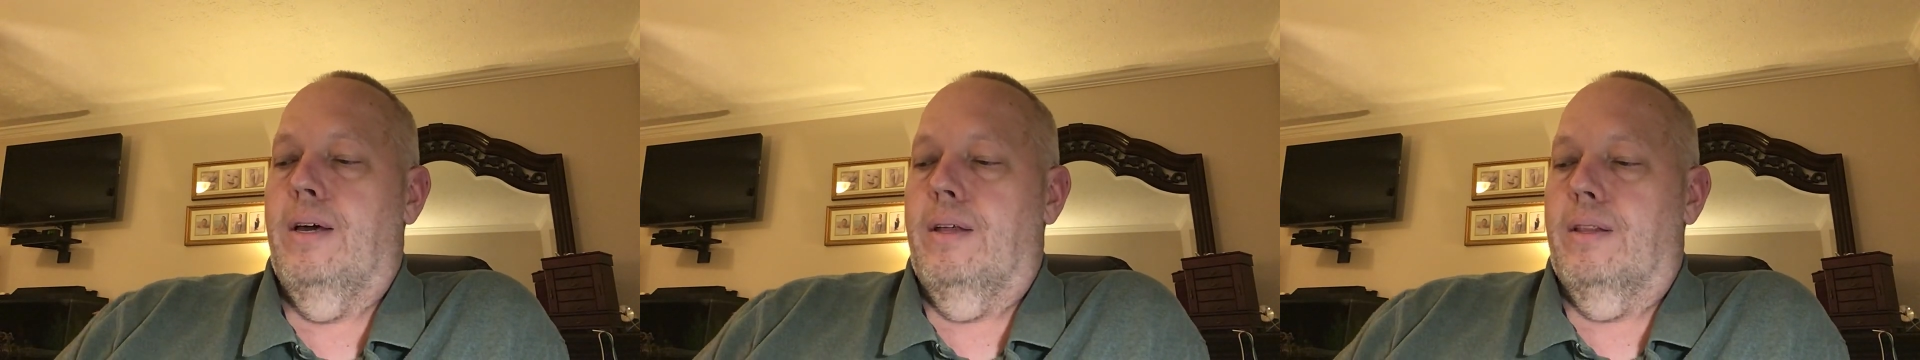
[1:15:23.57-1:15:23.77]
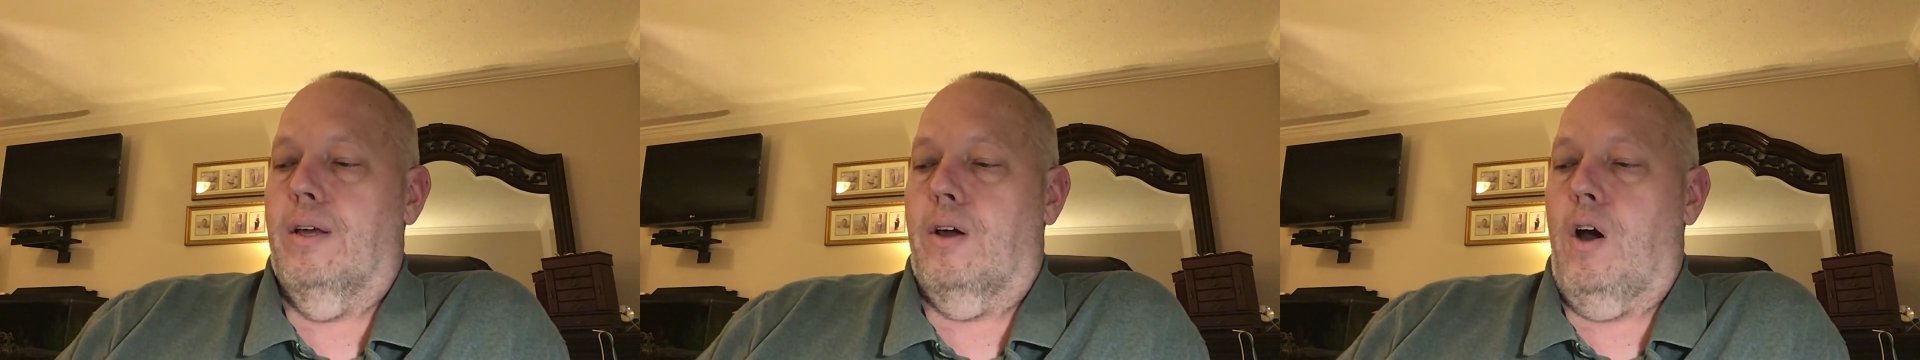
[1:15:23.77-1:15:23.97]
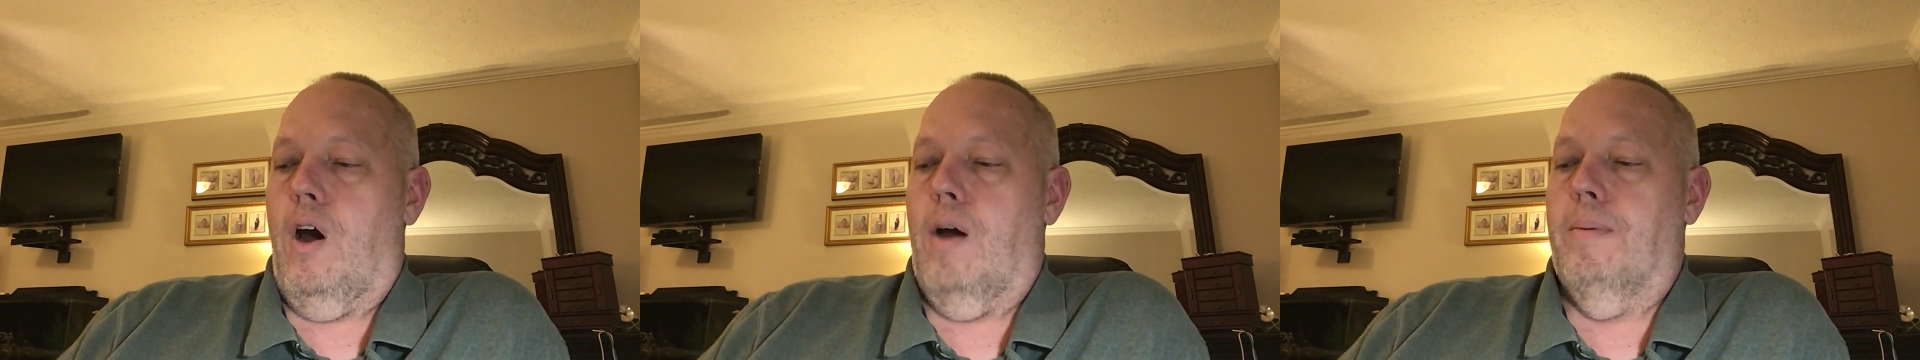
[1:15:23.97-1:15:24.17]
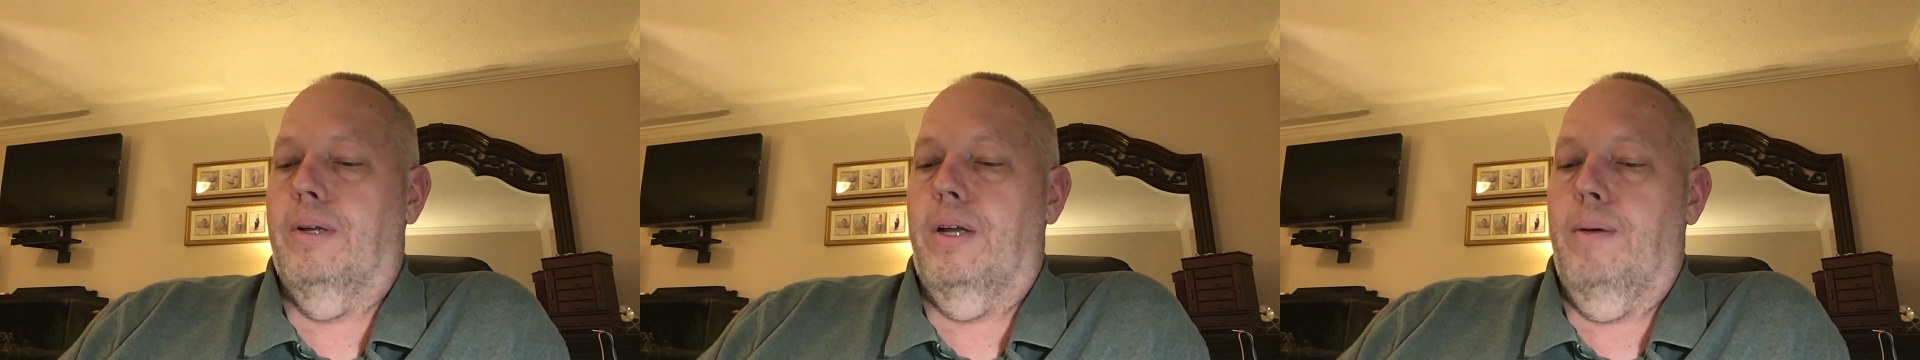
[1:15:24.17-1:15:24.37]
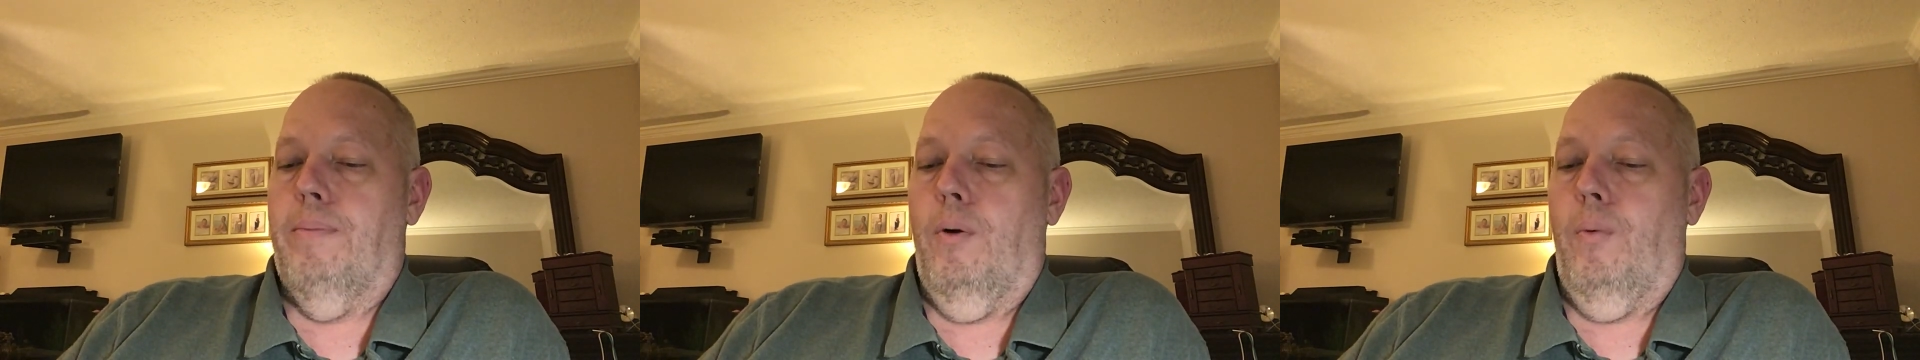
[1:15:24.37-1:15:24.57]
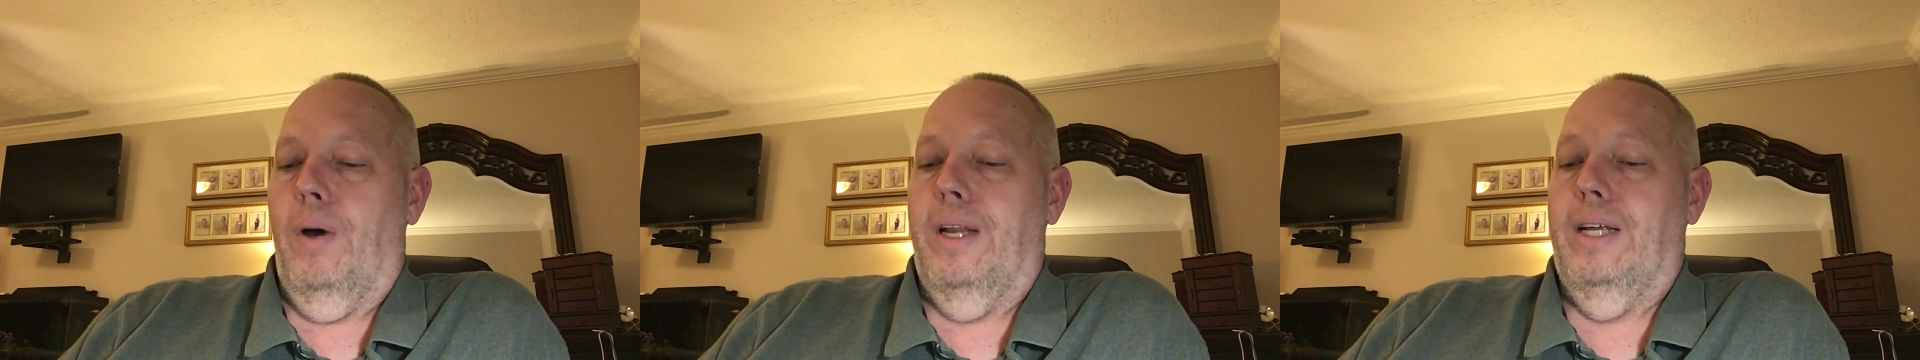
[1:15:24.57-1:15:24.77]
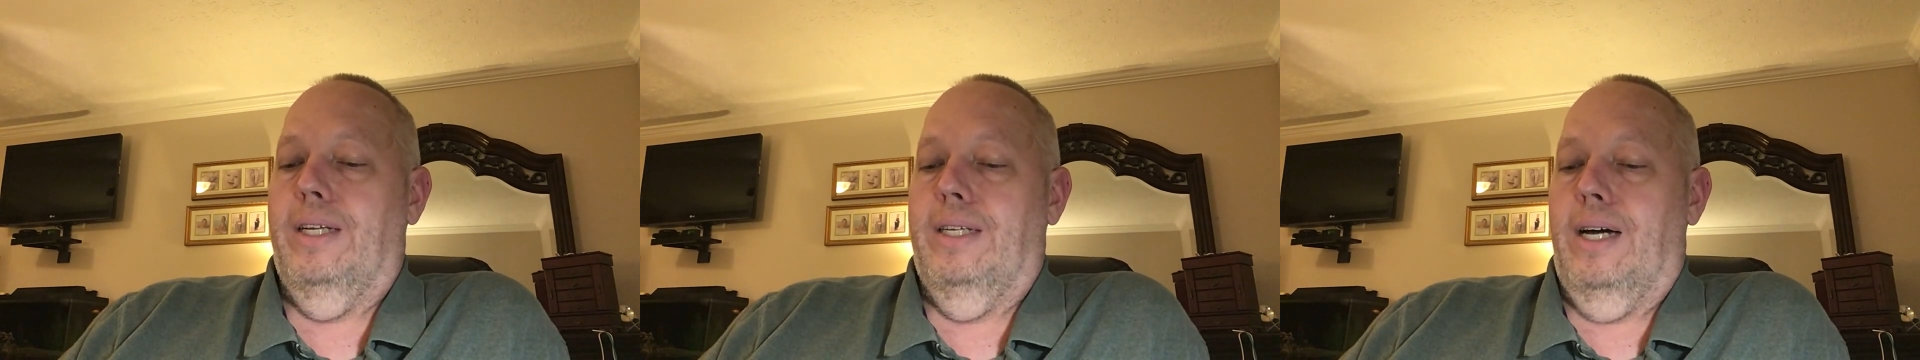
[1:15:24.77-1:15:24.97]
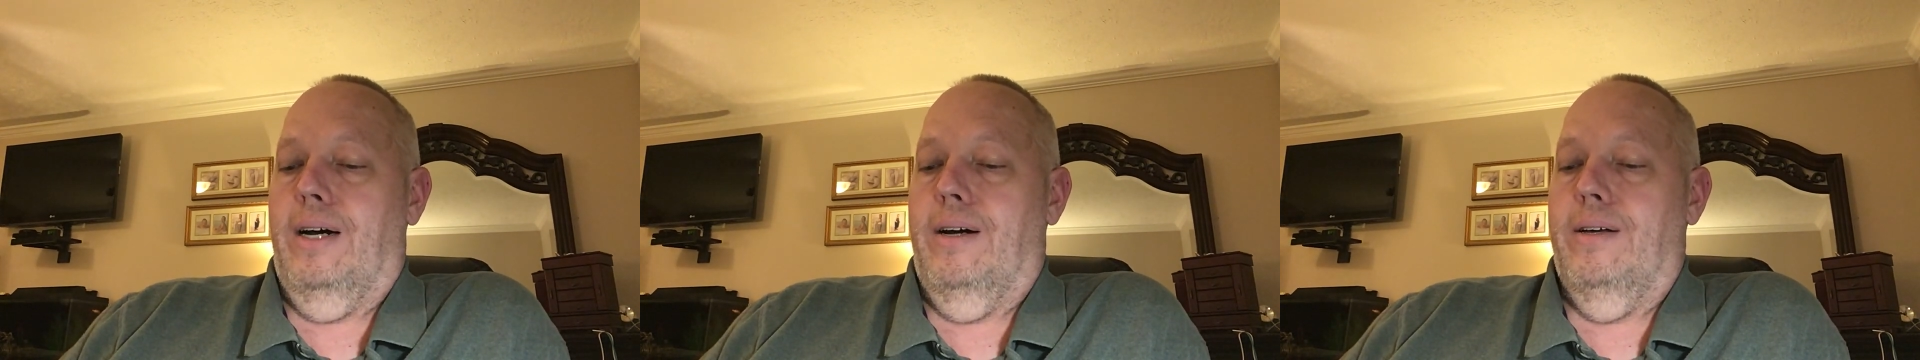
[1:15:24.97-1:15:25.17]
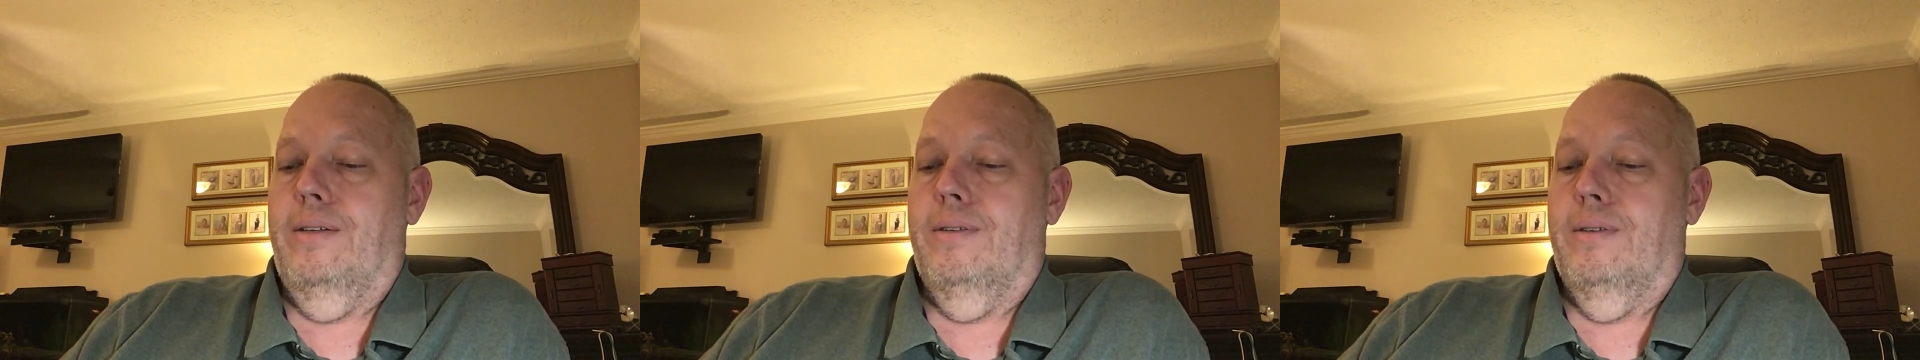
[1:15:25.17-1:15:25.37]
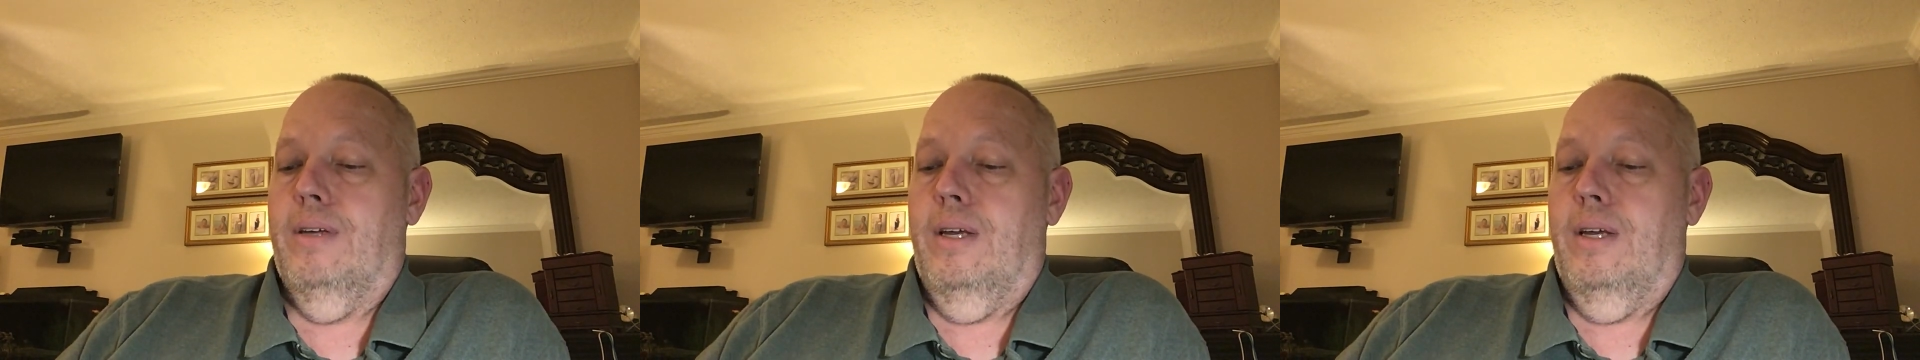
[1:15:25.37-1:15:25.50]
the carbidopa, what it does